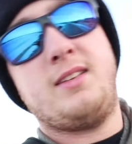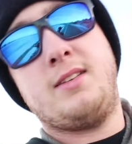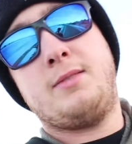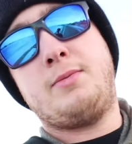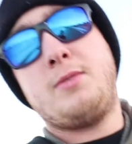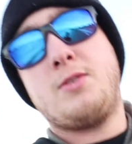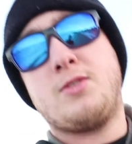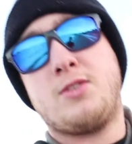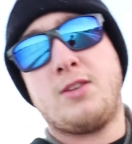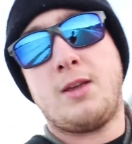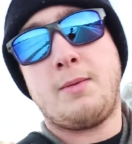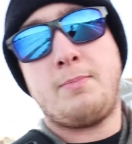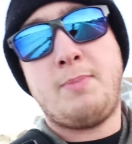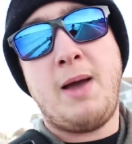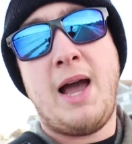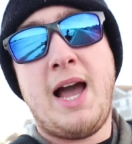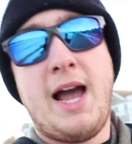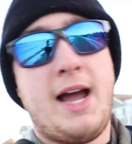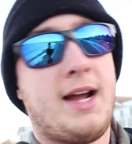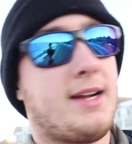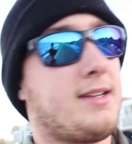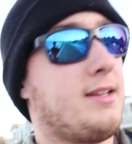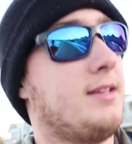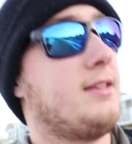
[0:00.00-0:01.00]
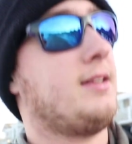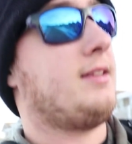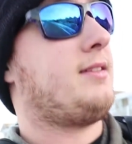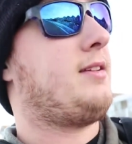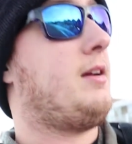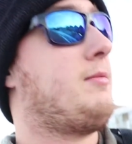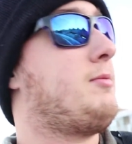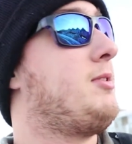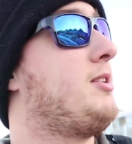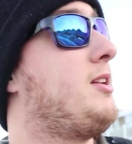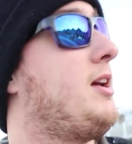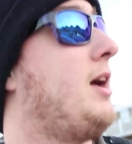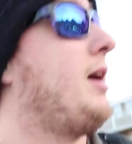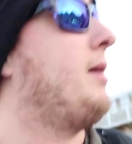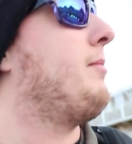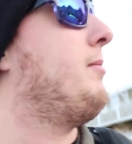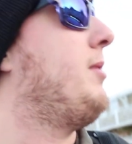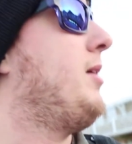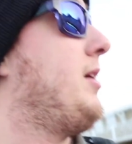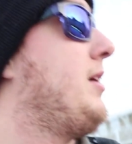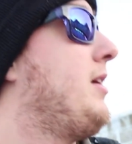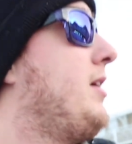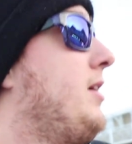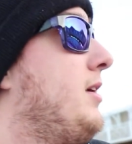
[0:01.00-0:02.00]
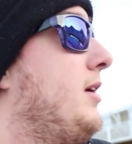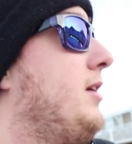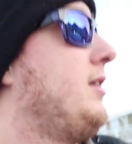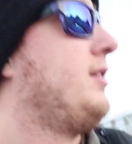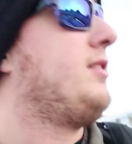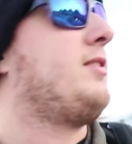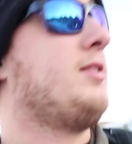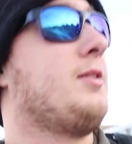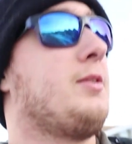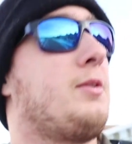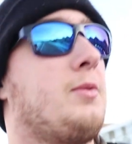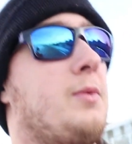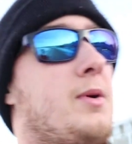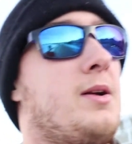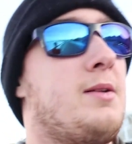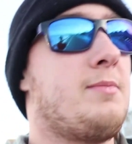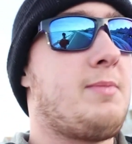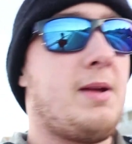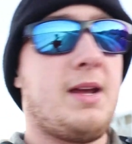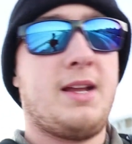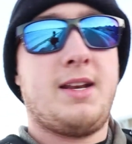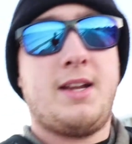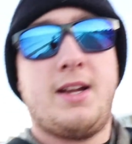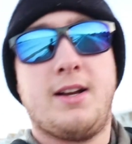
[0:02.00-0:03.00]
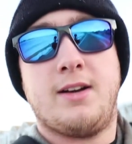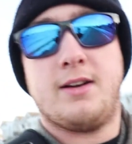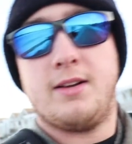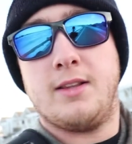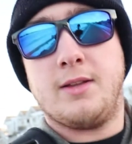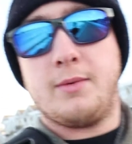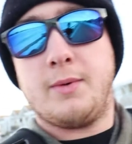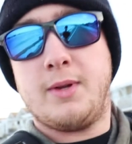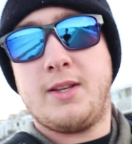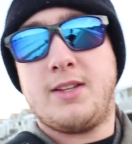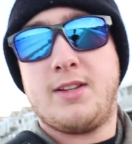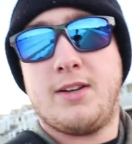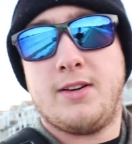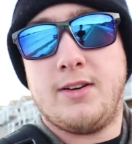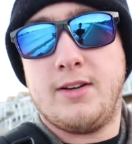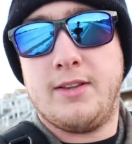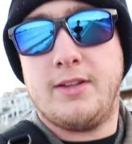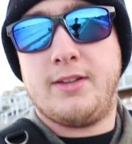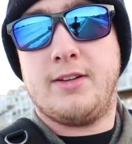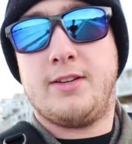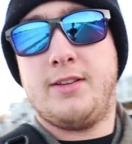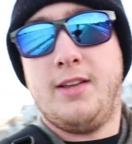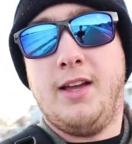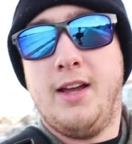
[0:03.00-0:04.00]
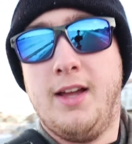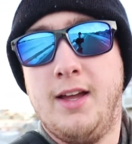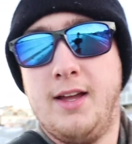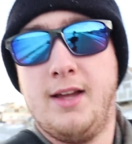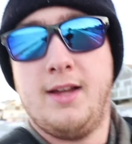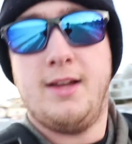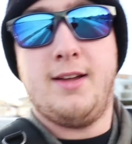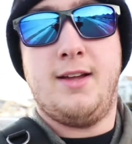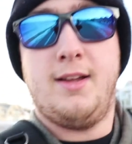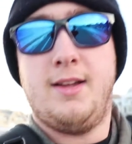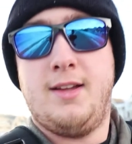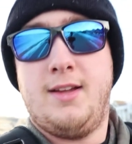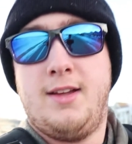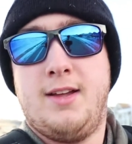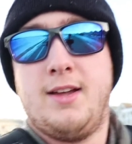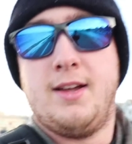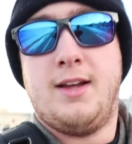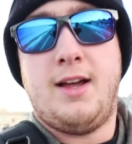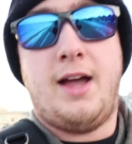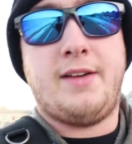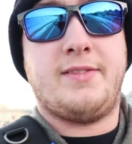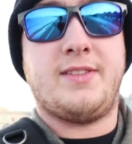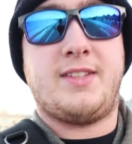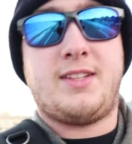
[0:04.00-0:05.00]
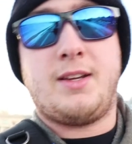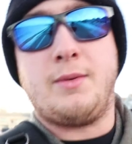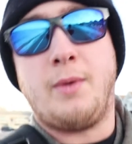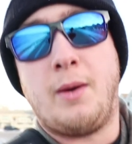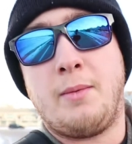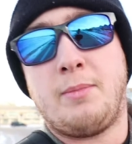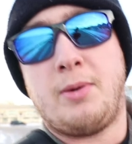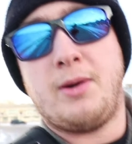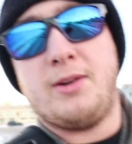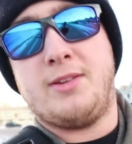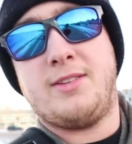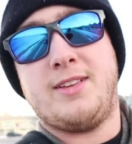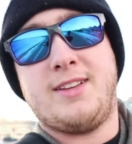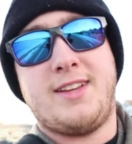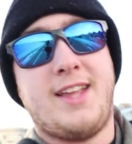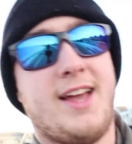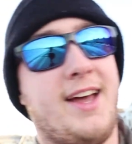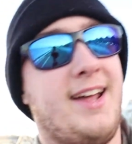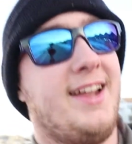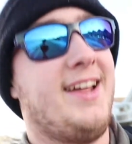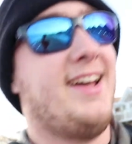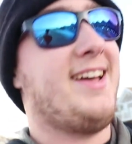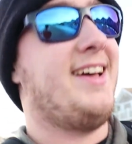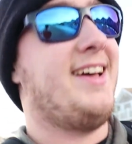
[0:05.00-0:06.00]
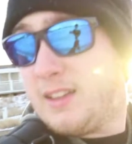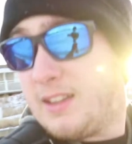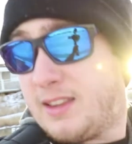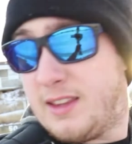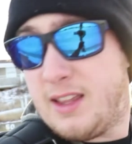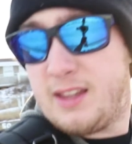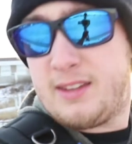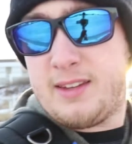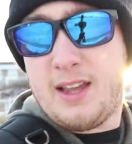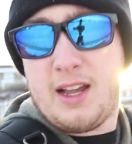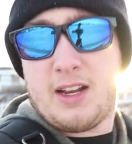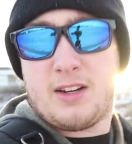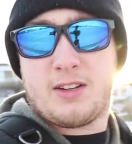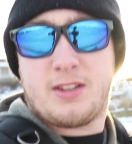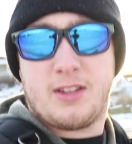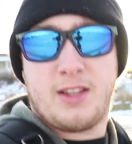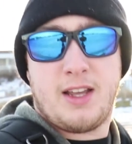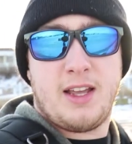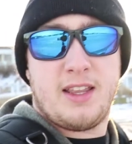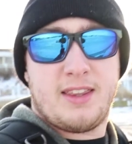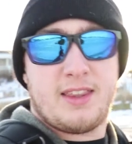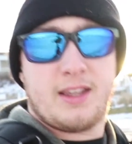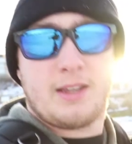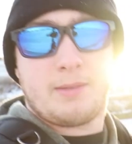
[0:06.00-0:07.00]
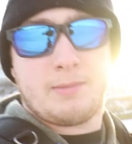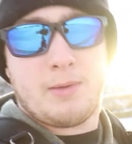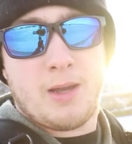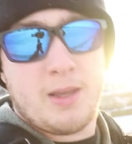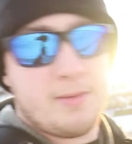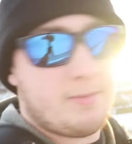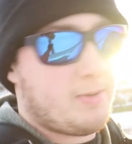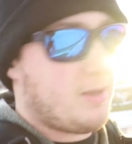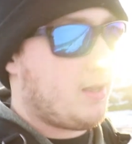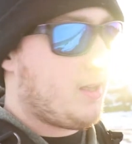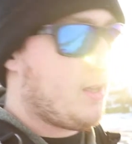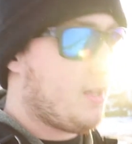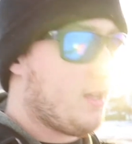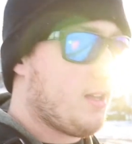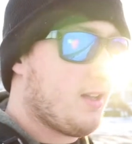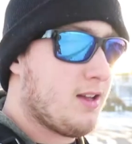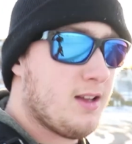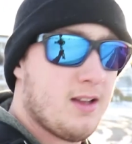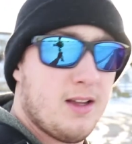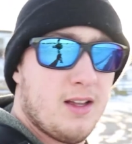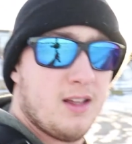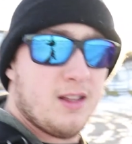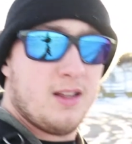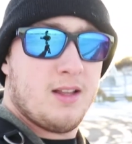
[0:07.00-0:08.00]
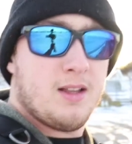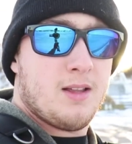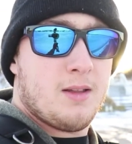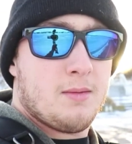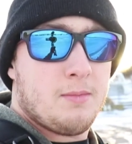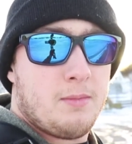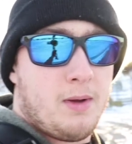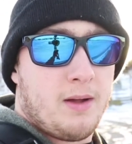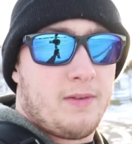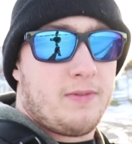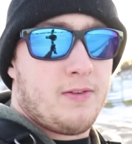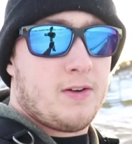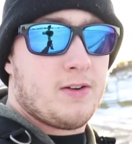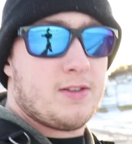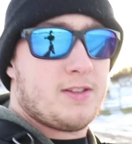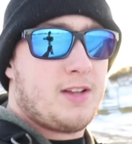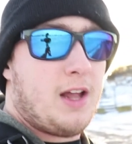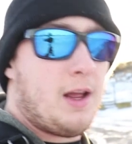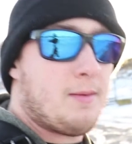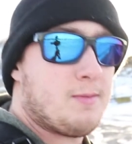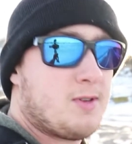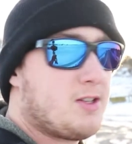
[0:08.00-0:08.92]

is usually packed in the summertime. So it's weird being here in the winter and I haven't seen one person yet. This actually I think might be my first time